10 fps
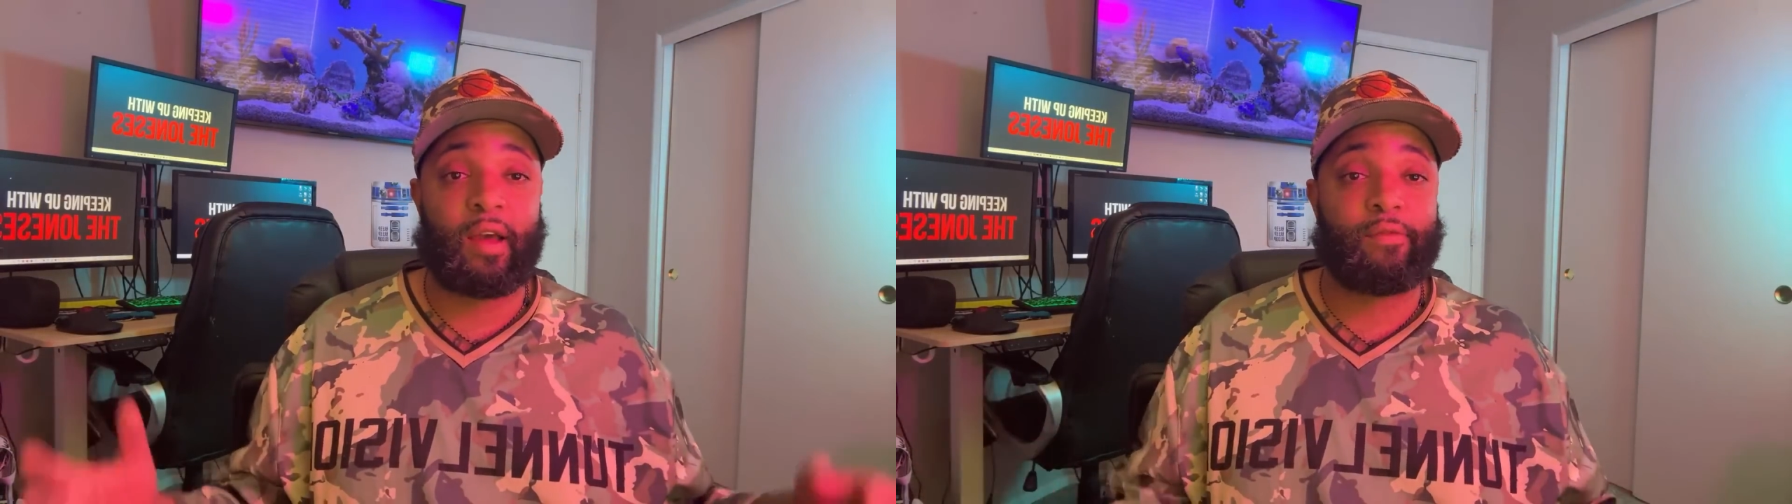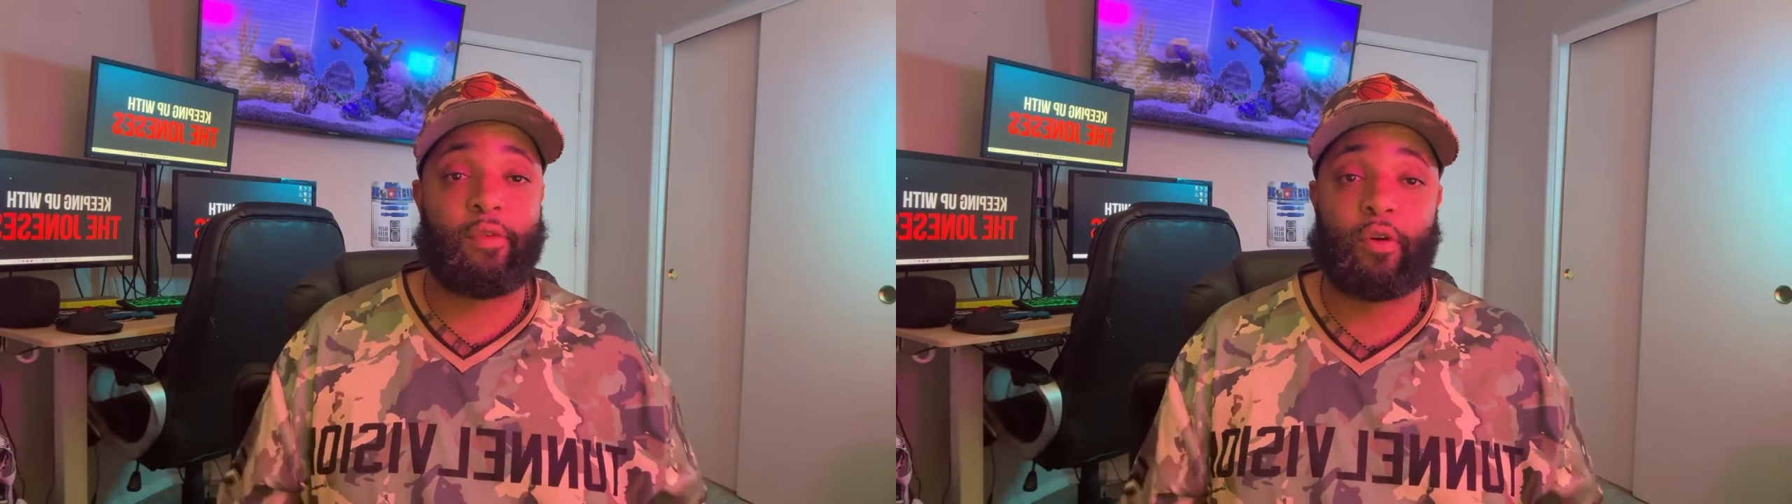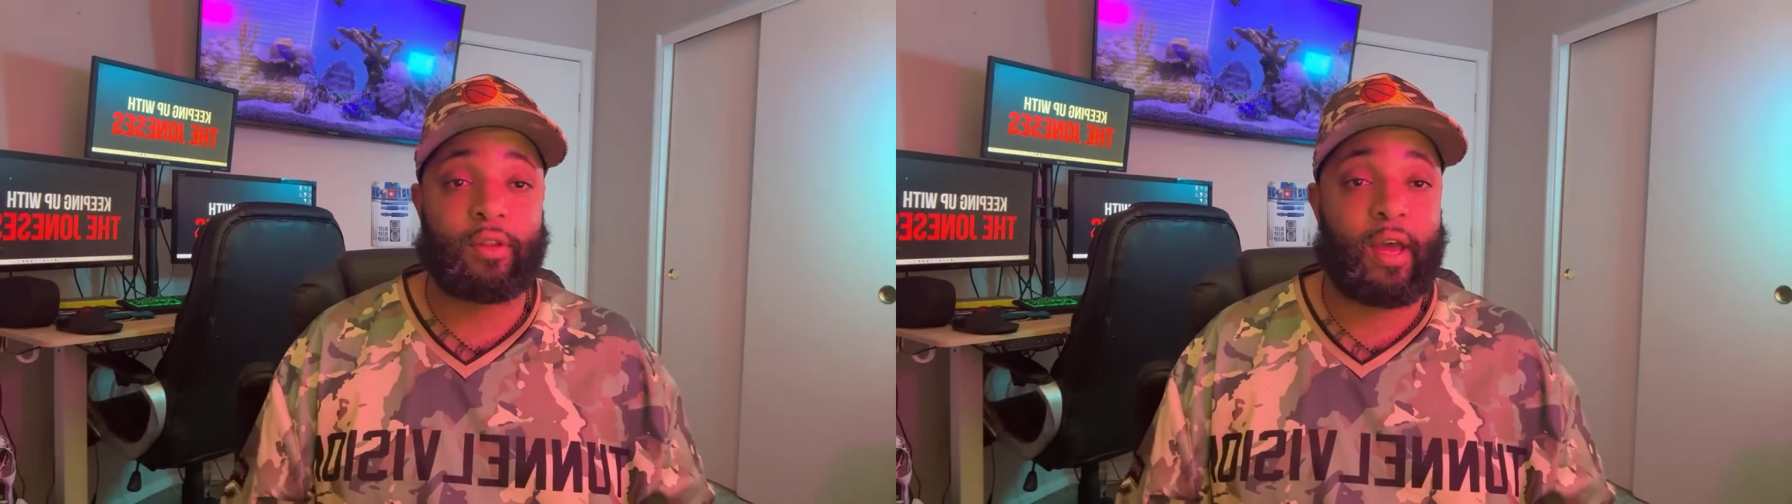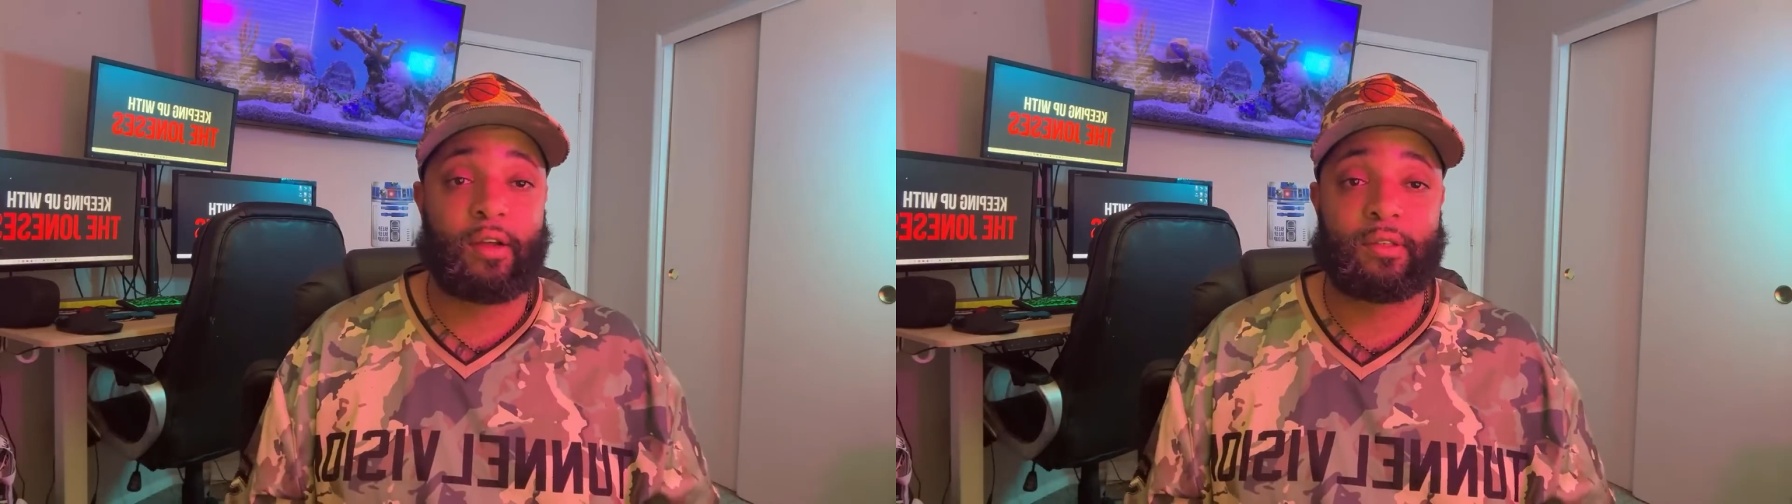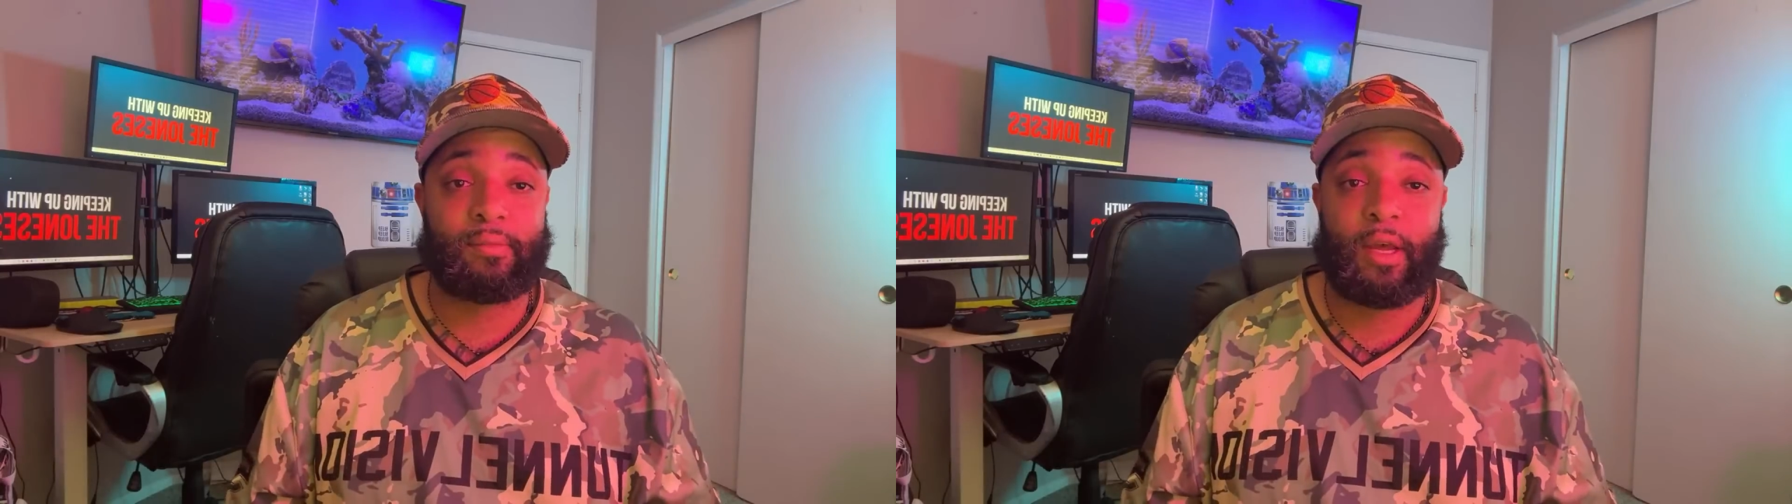
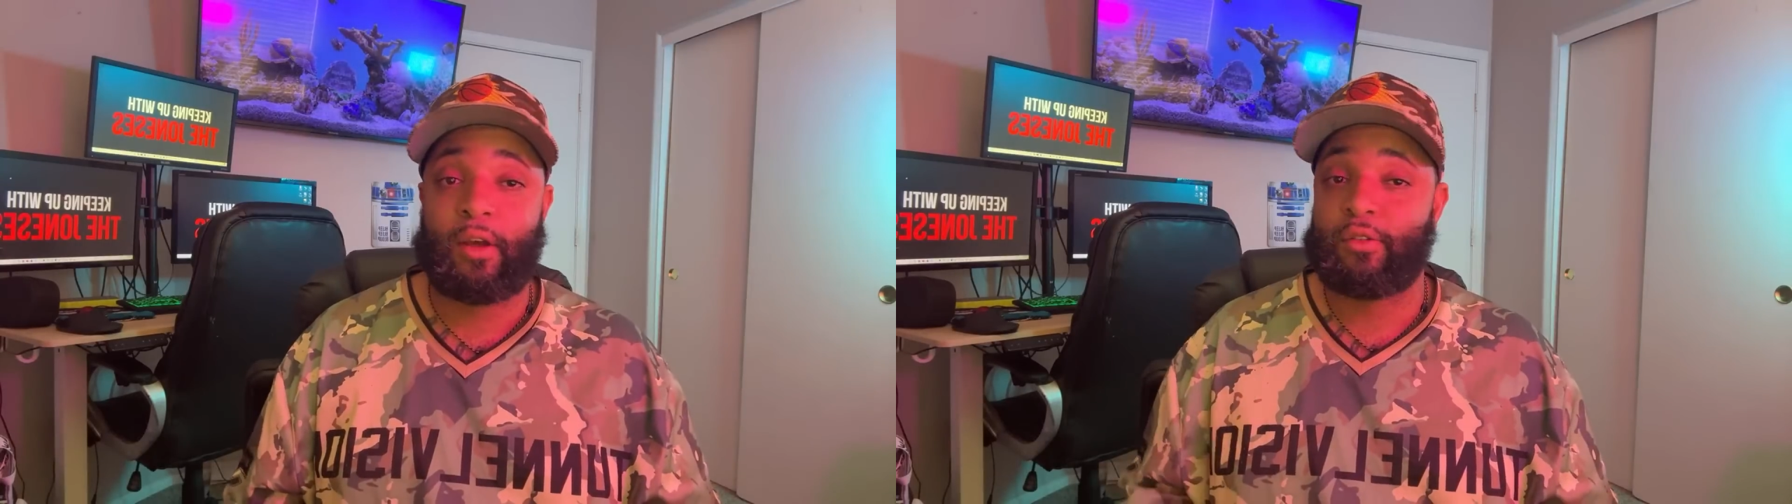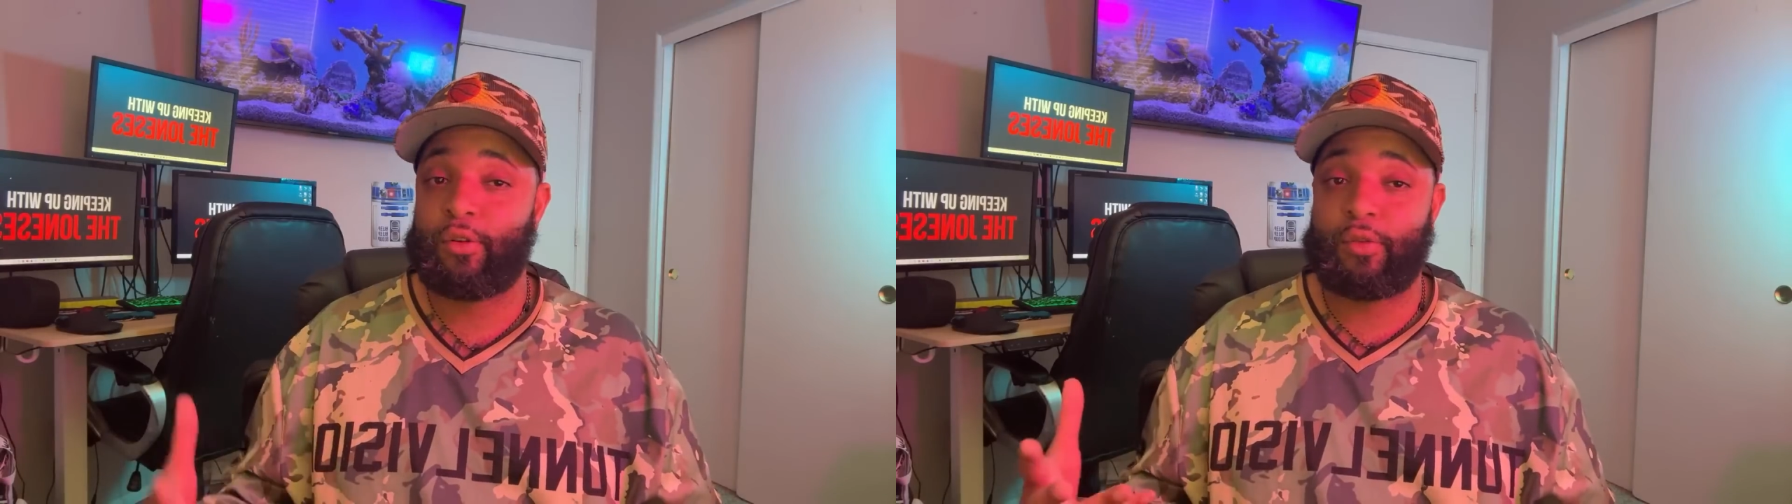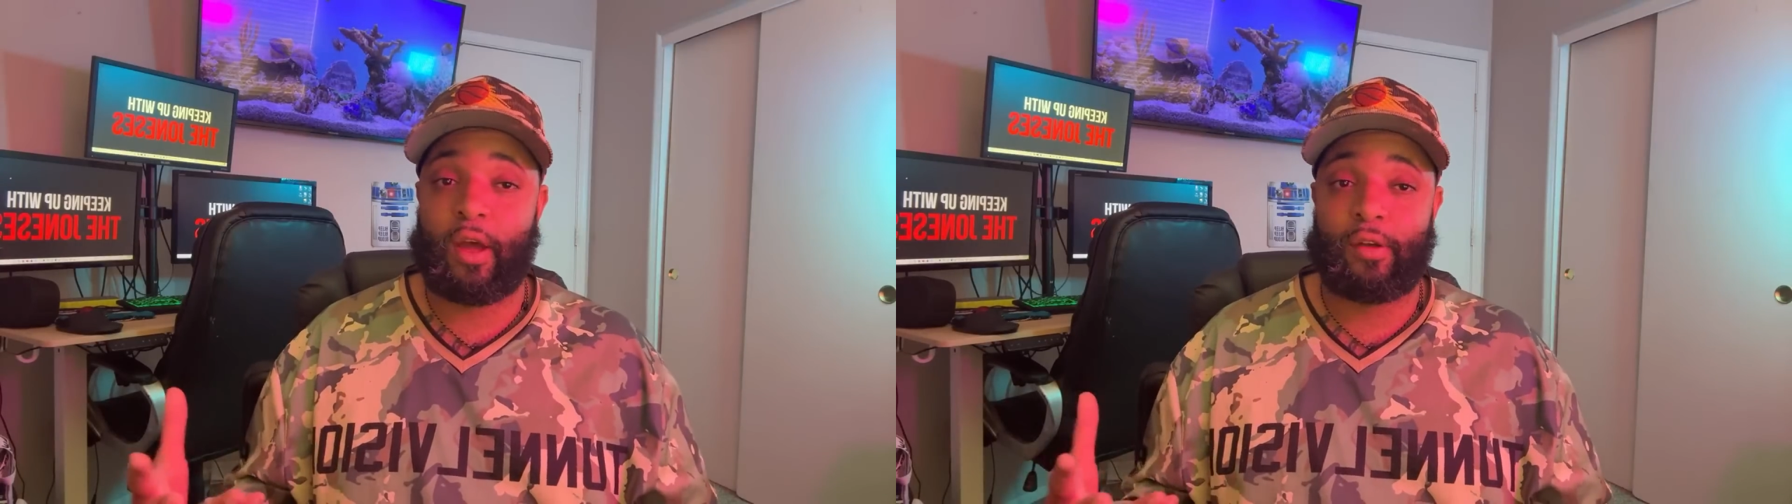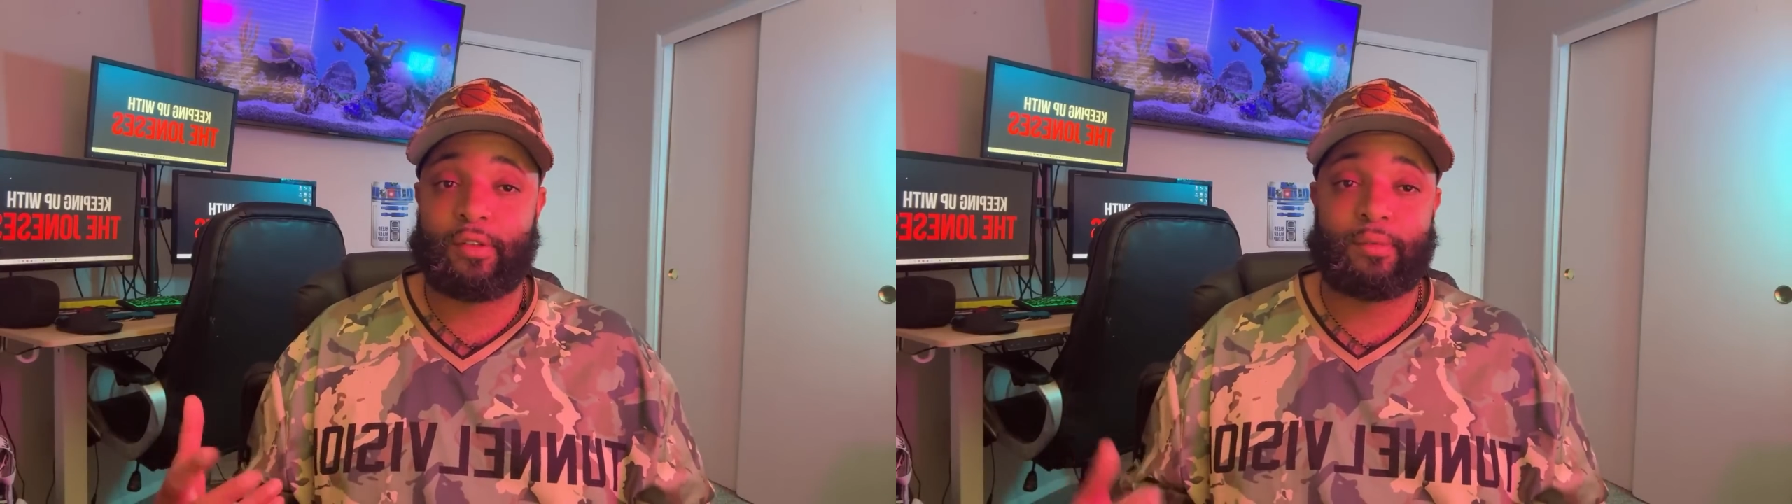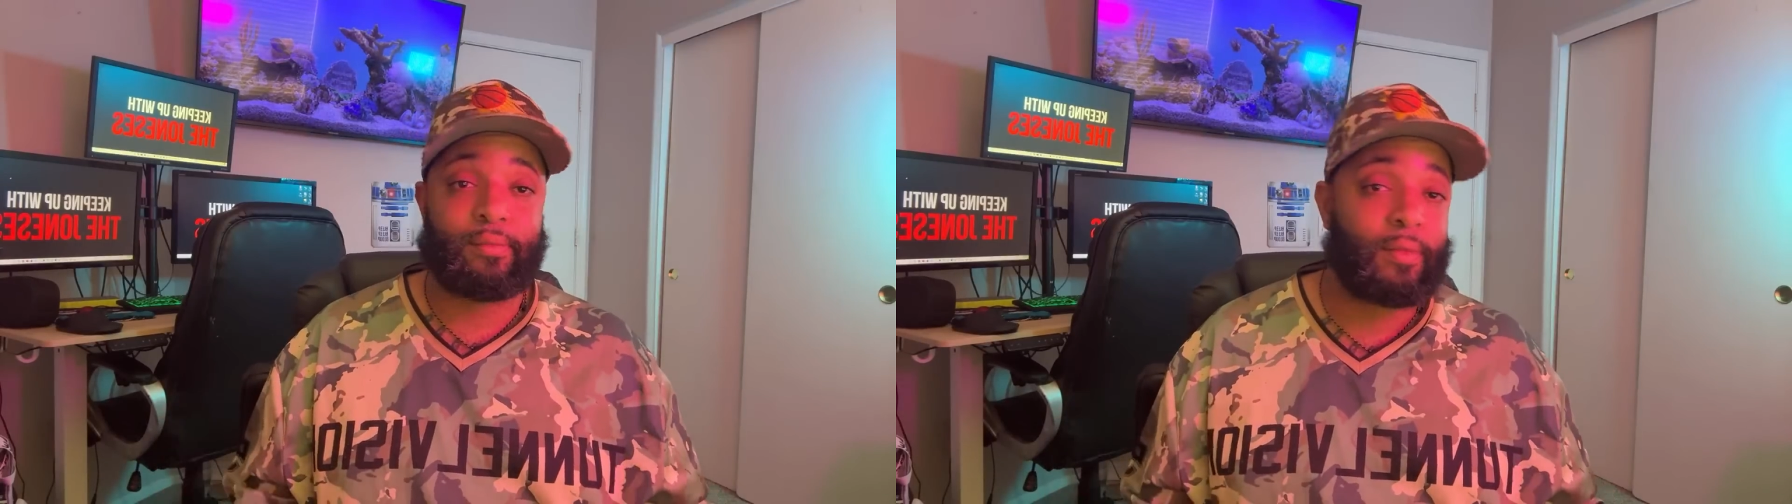4,000, 2,000.